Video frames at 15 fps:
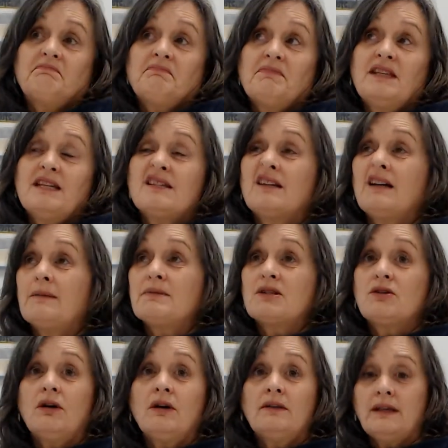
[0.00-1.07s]
There's an
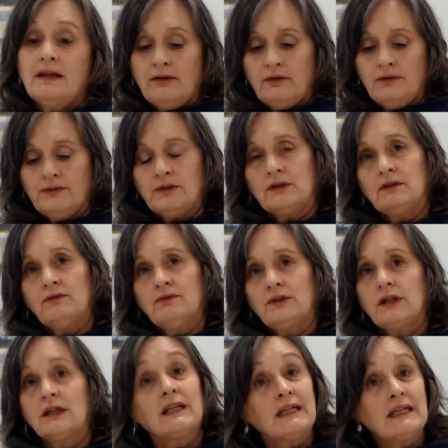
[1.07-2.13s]
upside. They're often very
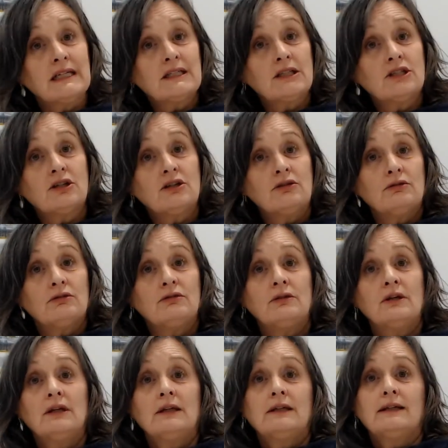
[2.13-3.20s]
connected to you.
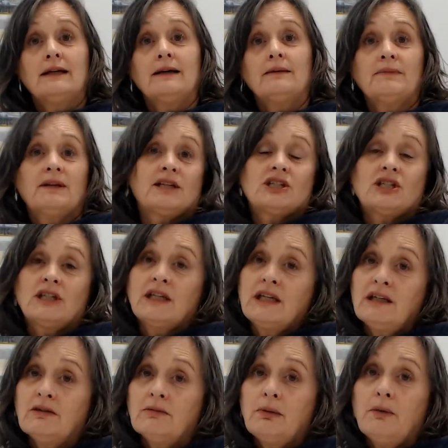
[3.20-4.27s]
They actually
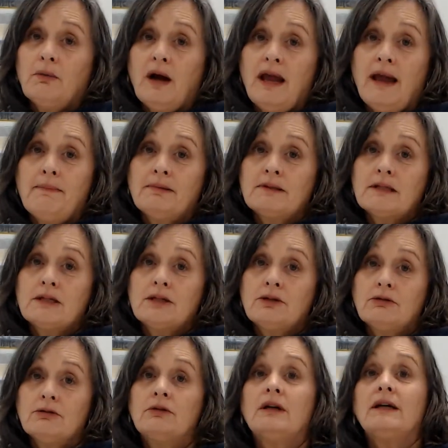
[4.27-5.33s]
care about what happens to
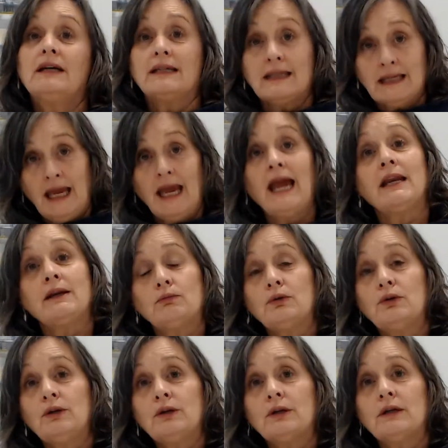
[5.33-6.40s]
you. It can
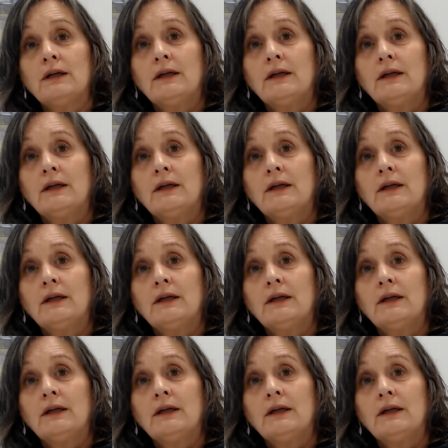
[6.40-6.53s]
work.